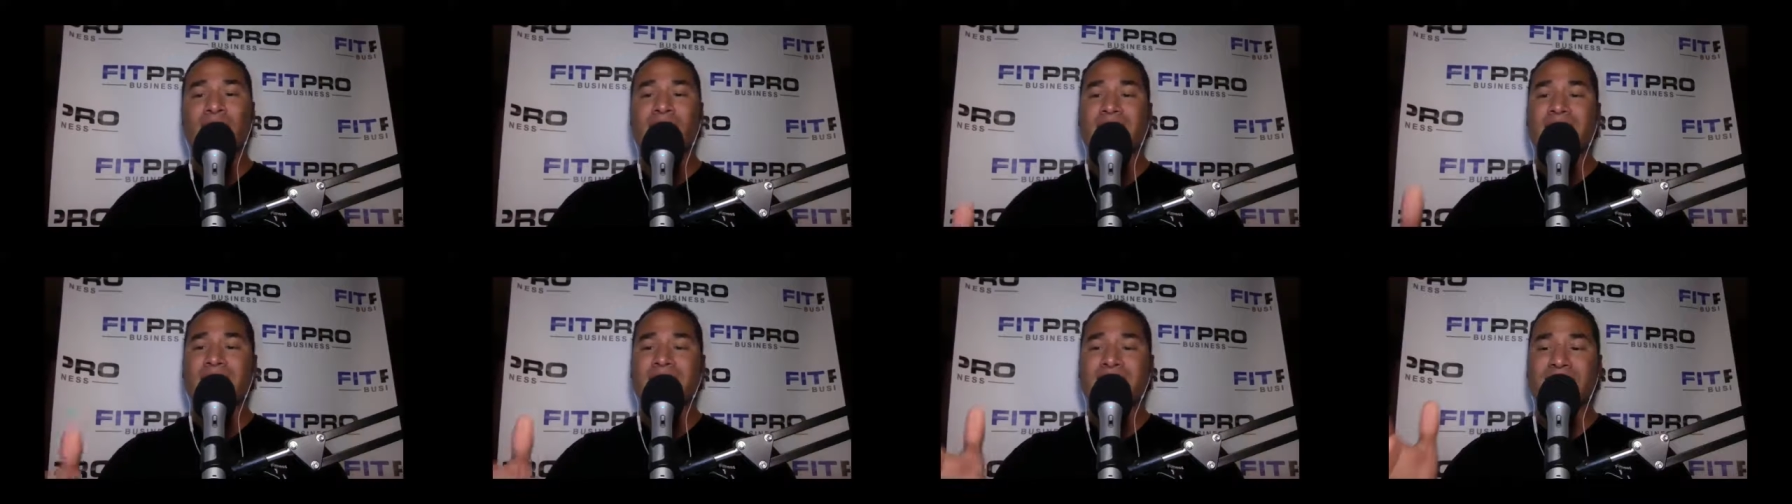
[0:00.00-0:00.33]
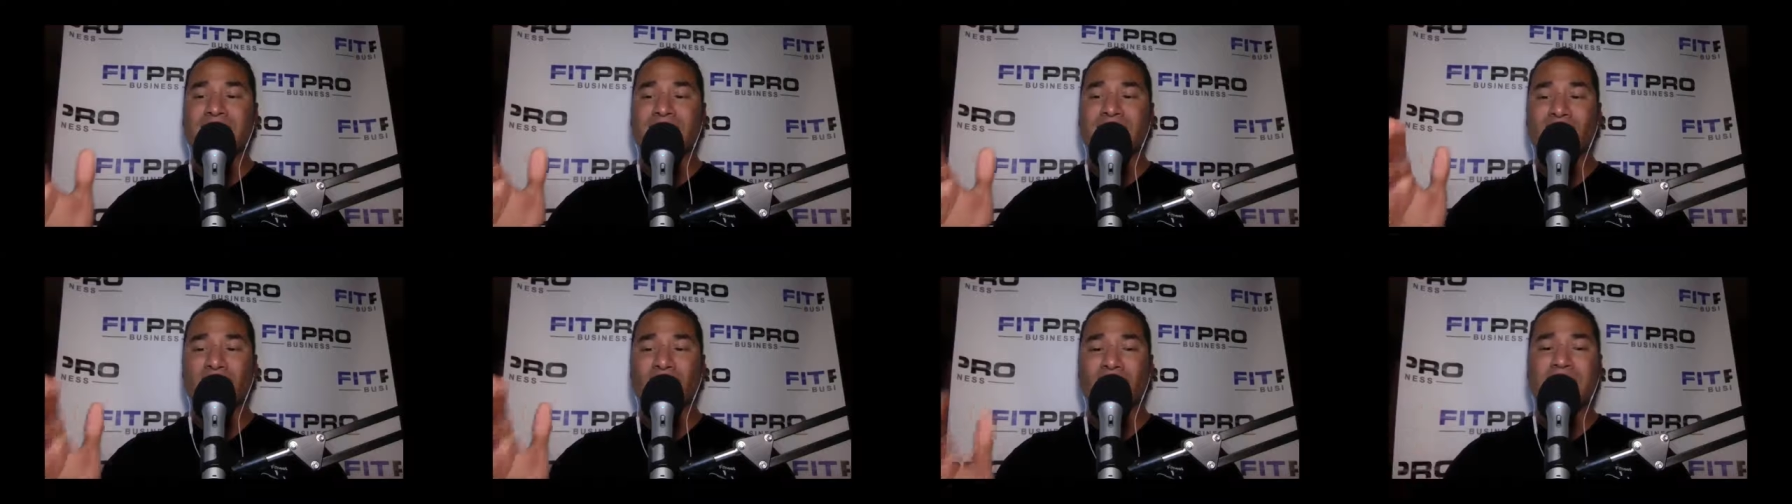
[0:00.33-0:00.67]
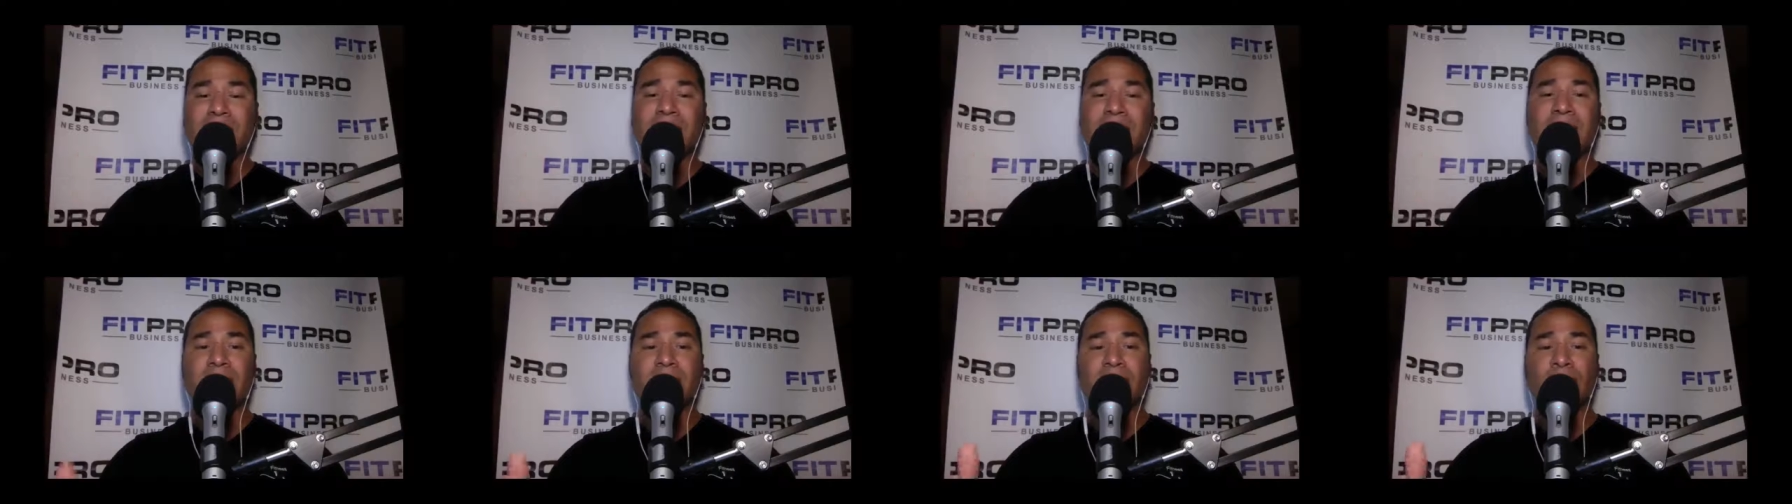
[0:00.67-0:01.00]
is you
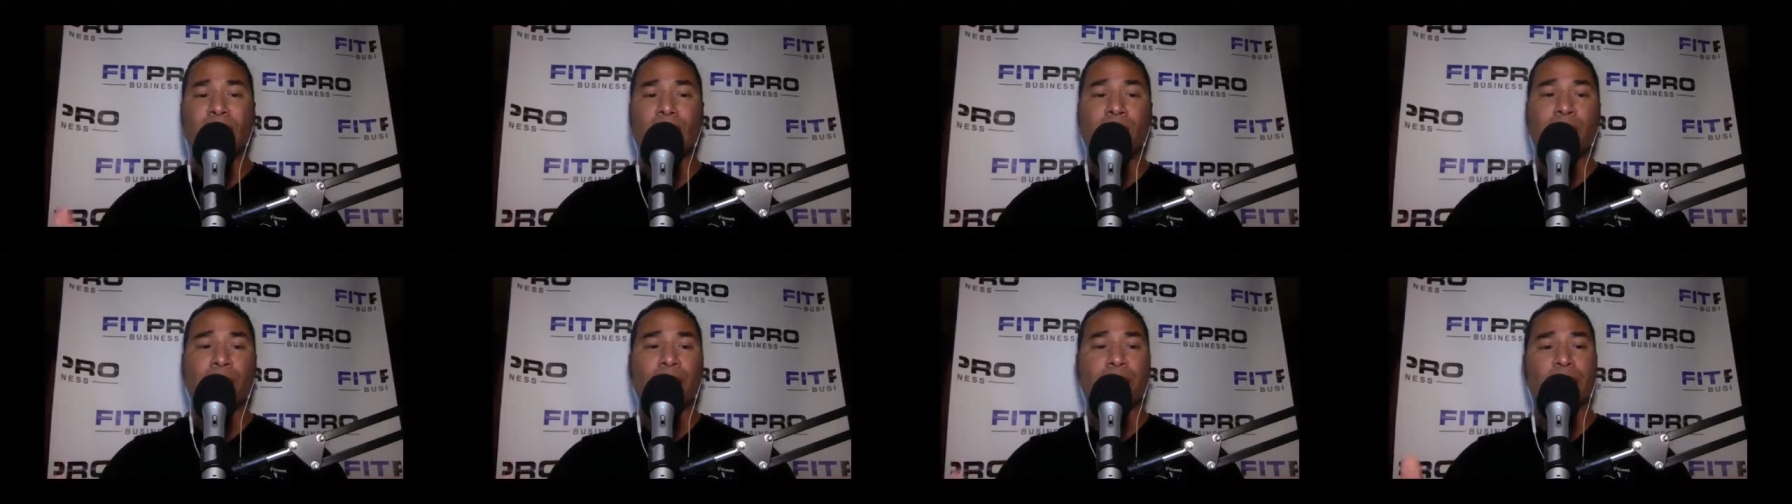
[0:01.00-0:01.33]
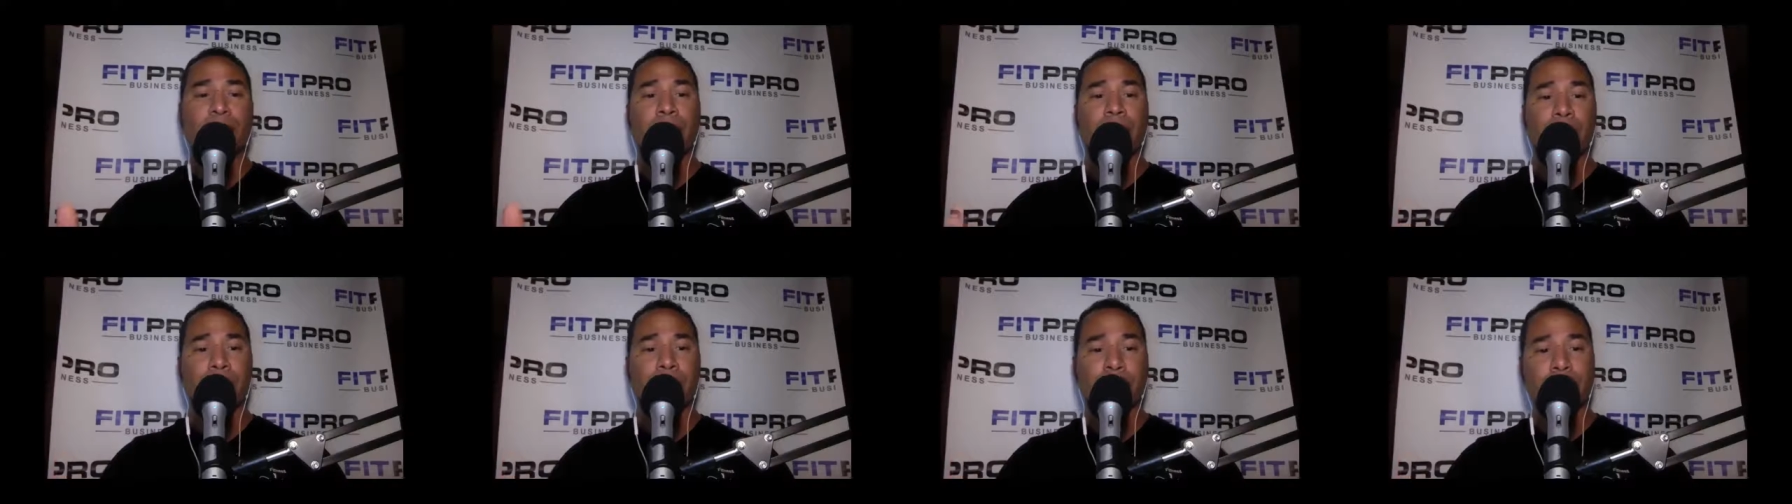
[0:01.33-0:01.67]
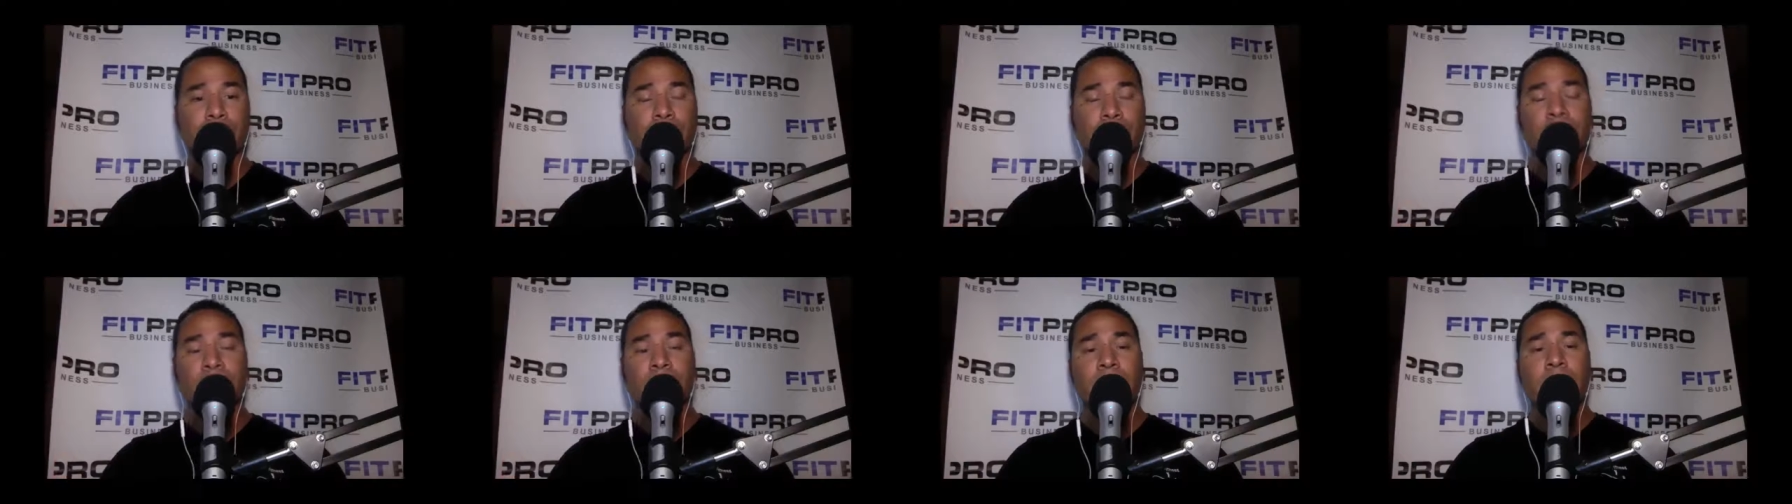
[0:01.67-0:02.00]
need to know your
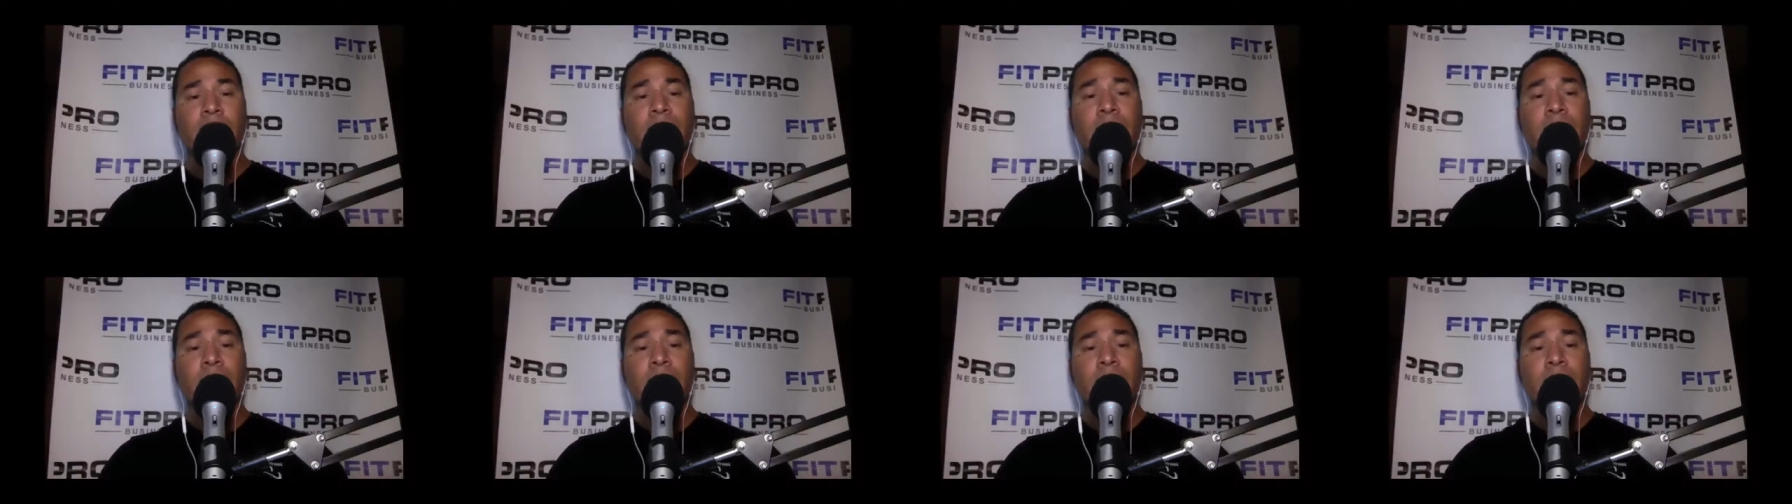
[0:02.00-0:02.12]
numbers.